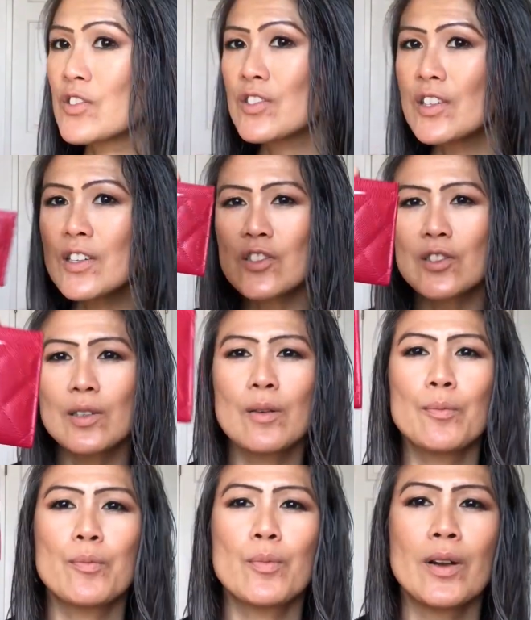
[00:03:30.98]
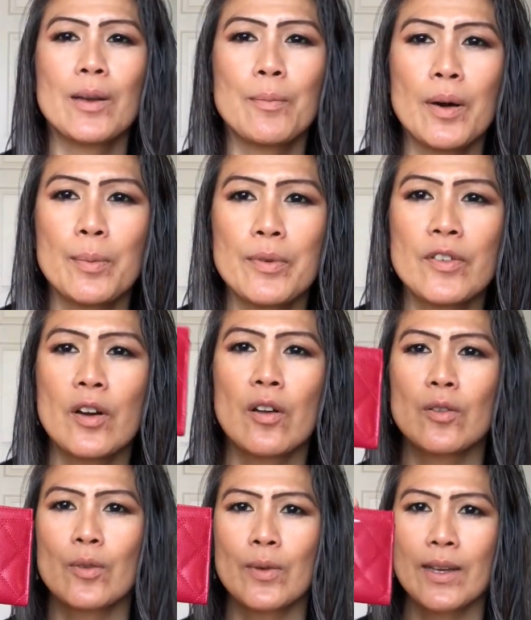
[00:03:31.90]
you such a bright pop of
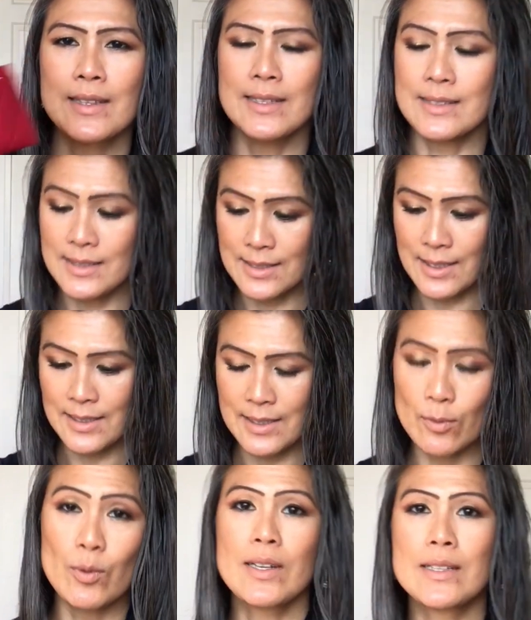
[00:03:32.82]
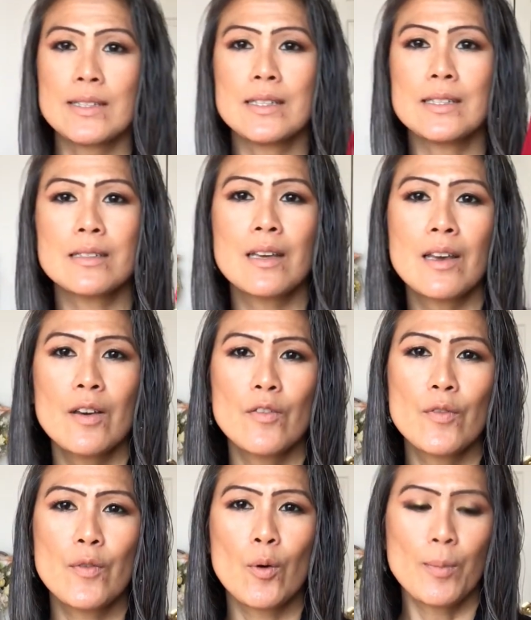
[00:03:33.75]
color, and that's exactly what I need
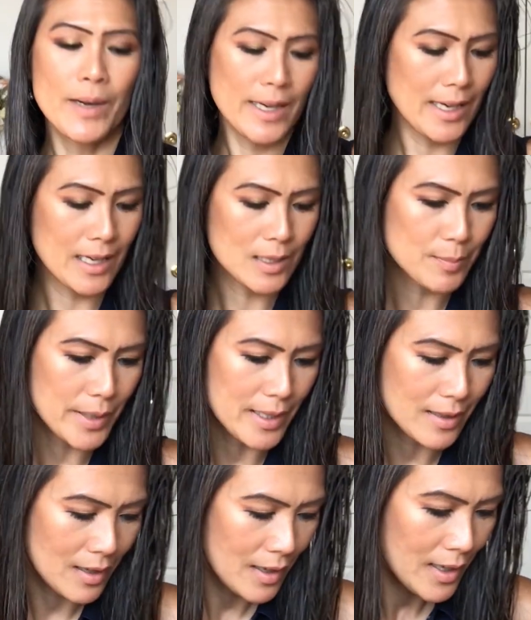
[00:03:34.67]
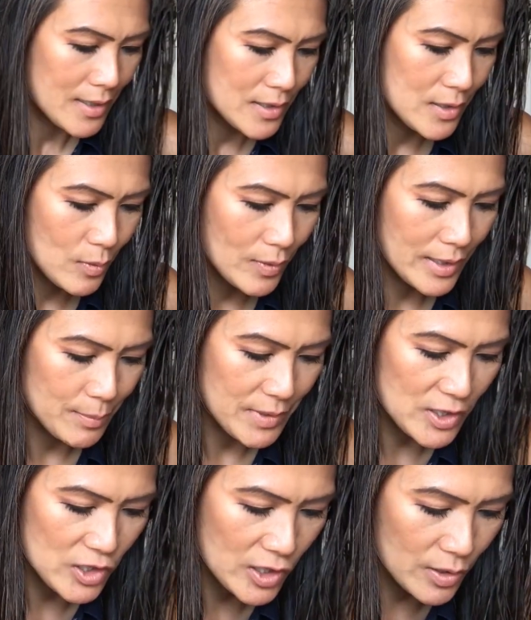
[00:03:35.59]
for my handbag. So
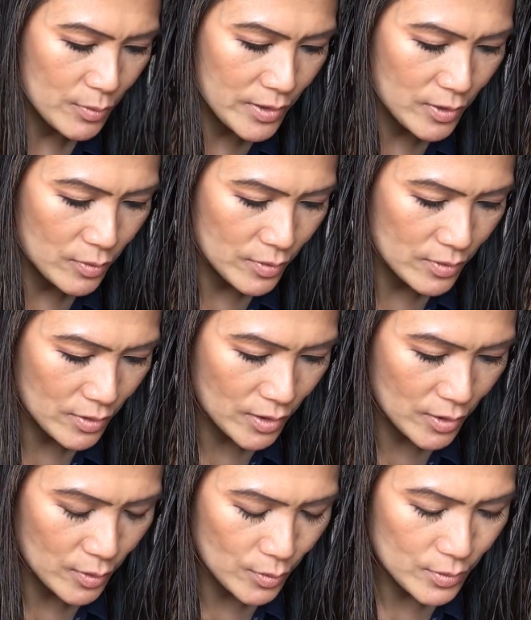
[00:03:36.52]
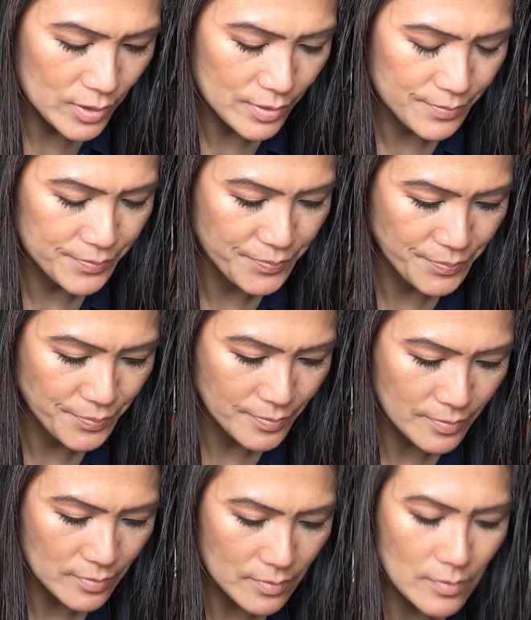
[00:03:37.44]
let me share with you the code.
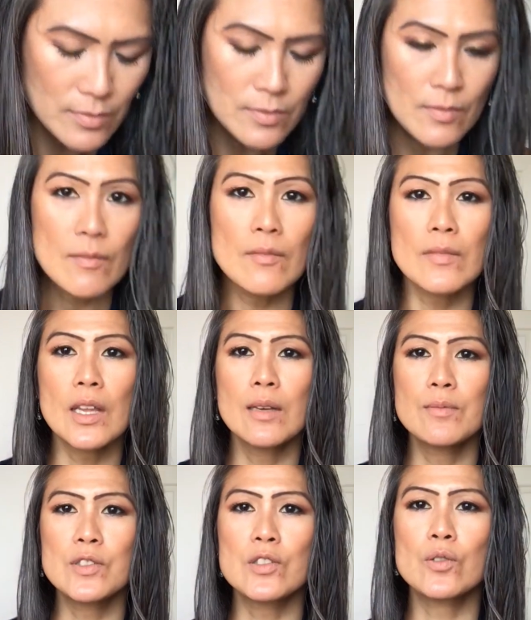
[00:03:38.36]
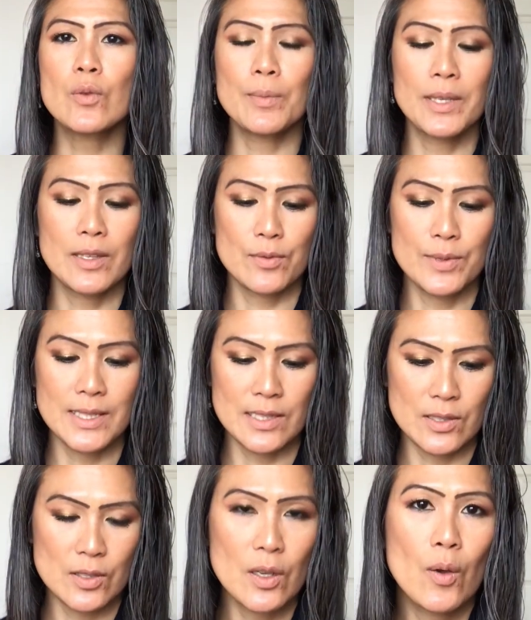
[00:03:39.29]
I'm just grabbing the
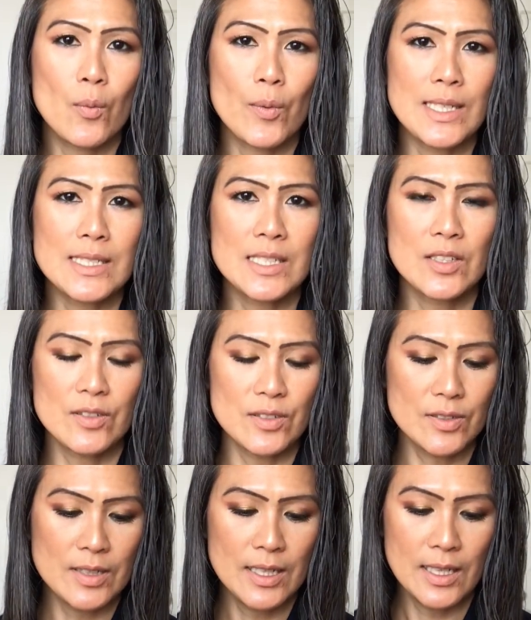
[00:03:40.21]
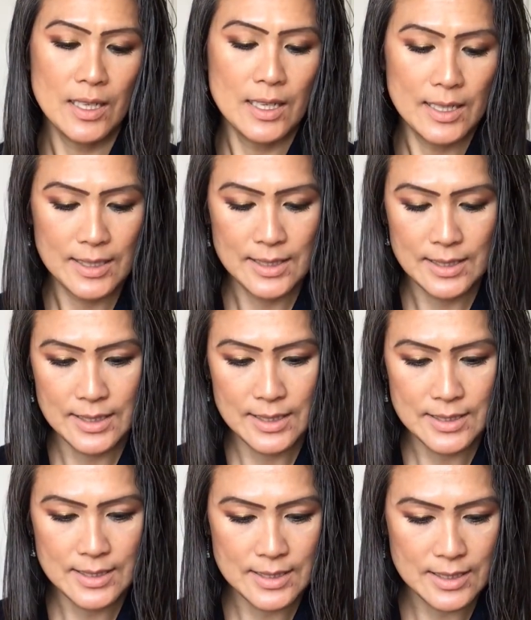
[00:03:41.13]
receipt right here. It
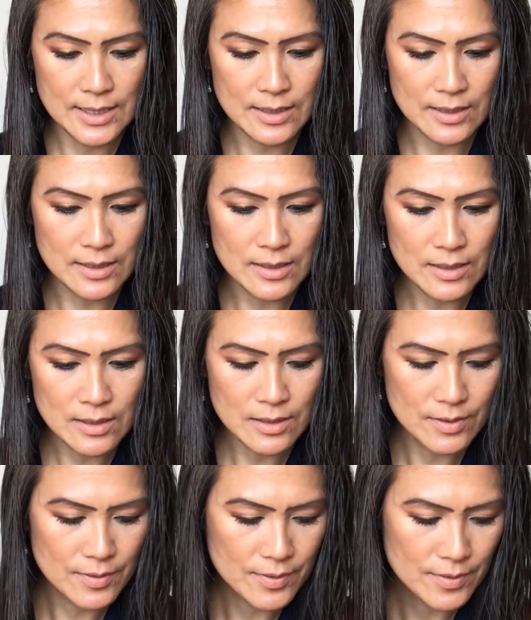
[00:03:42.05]
is the,